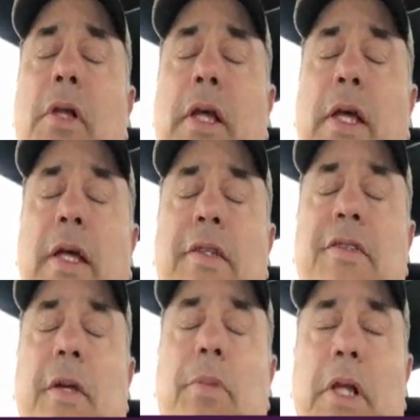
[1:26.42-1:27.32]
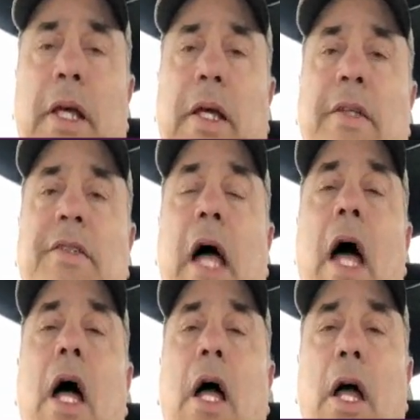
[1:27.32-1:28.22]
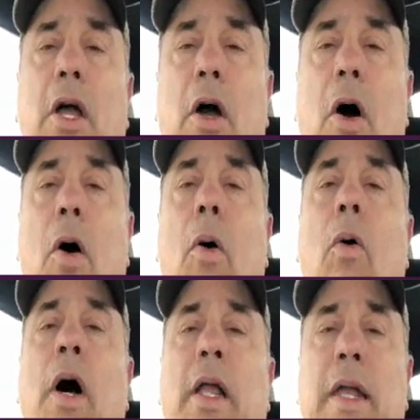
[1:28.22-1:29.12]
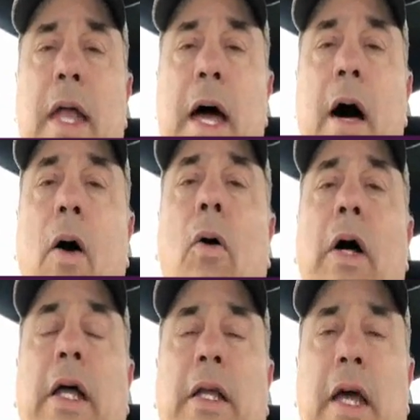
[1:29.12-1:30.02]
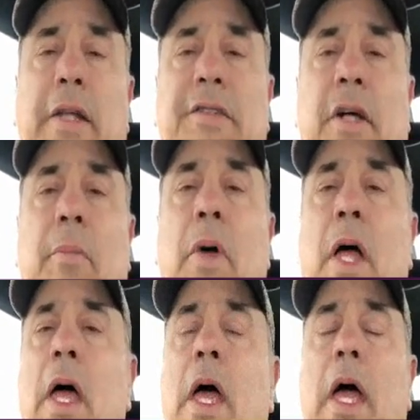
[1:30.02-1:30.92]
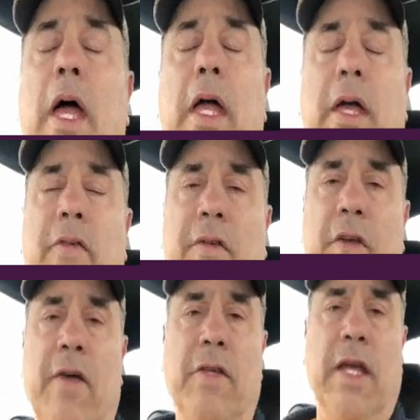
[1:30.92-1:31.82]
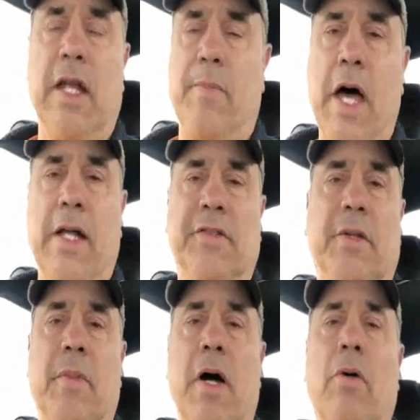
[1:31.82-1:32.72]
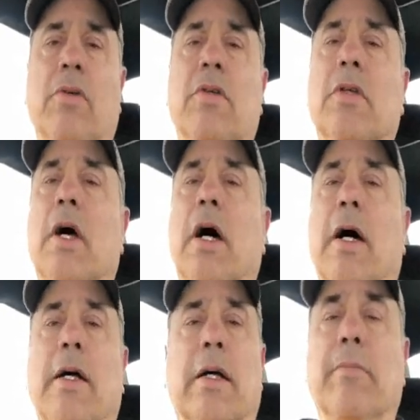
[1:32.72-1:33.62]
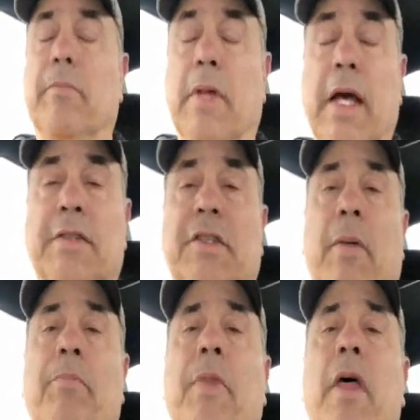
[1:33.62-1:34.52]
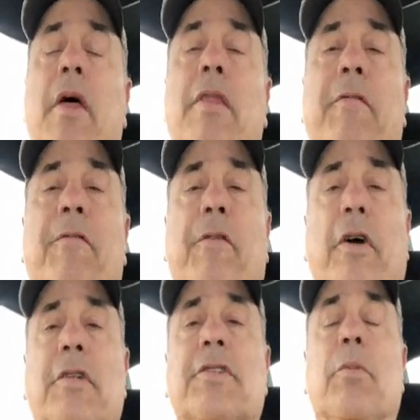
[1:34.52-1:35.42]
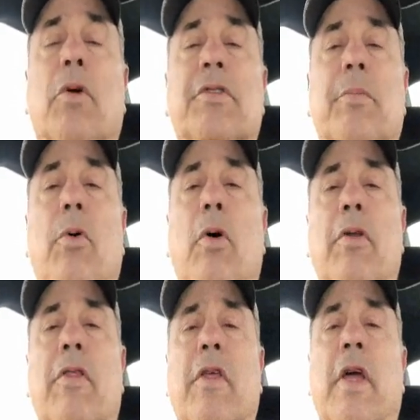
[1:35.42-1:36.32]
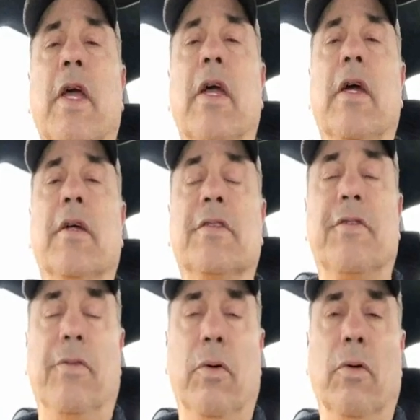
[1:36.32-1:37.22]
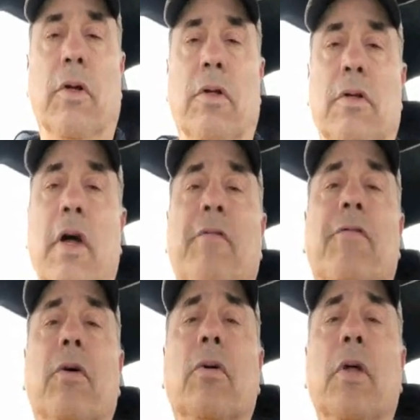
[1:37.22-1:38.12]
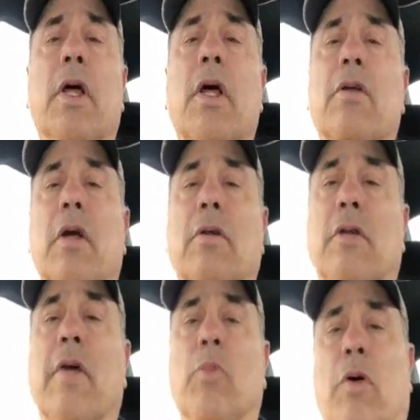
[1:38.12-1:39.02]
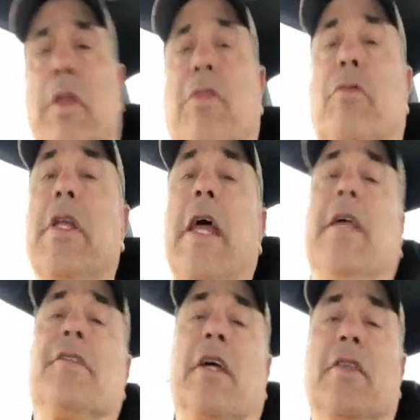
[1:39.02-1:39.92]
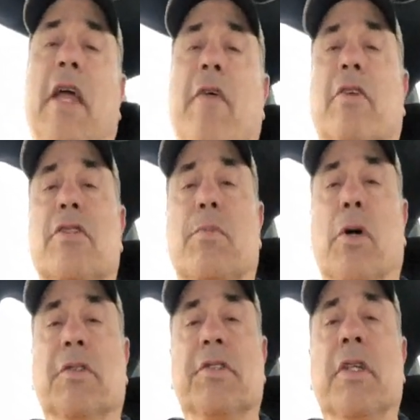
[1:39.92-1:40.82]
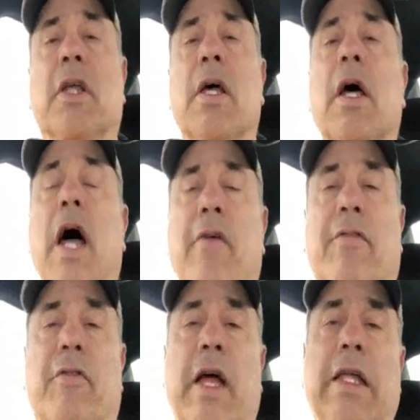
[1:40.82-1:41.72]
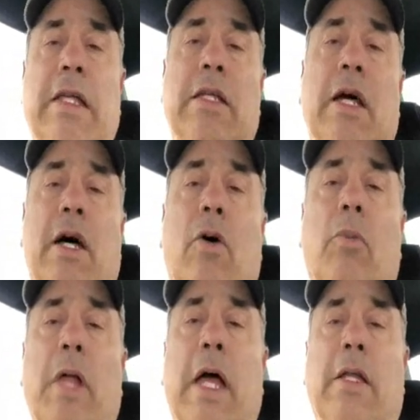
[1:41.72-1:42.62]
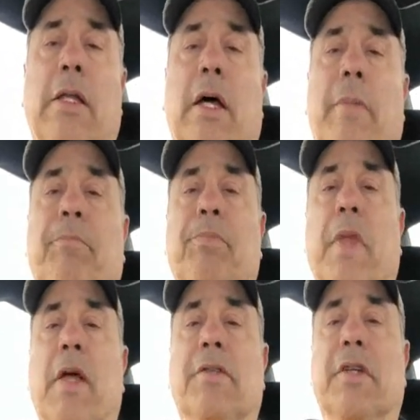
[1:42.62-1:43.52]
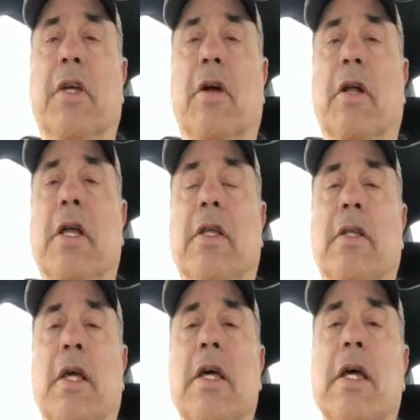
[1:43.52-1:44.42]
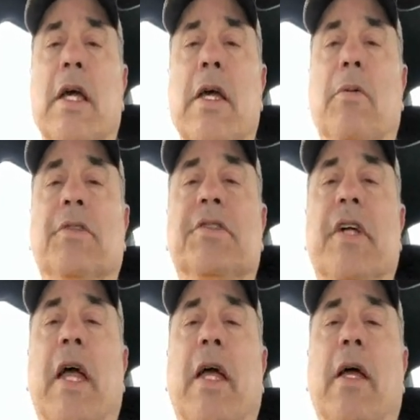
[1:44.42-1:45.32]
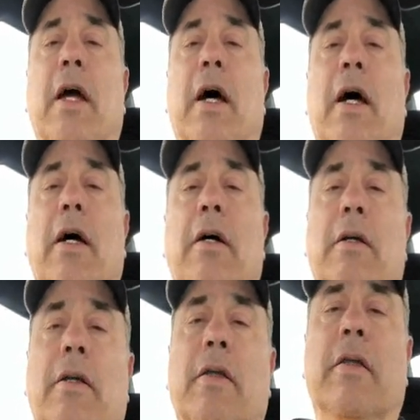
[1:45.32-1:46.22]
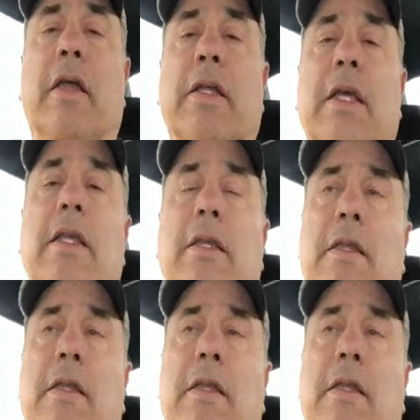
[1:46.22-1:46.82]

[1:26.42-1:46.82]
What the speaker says: please go now and get some. Even if you have to get a modest amount, get some. The first most important thing is food. Do you have food? Do you have more than 3 days like the average person? I have a friend in Homeland Security, and he was saying that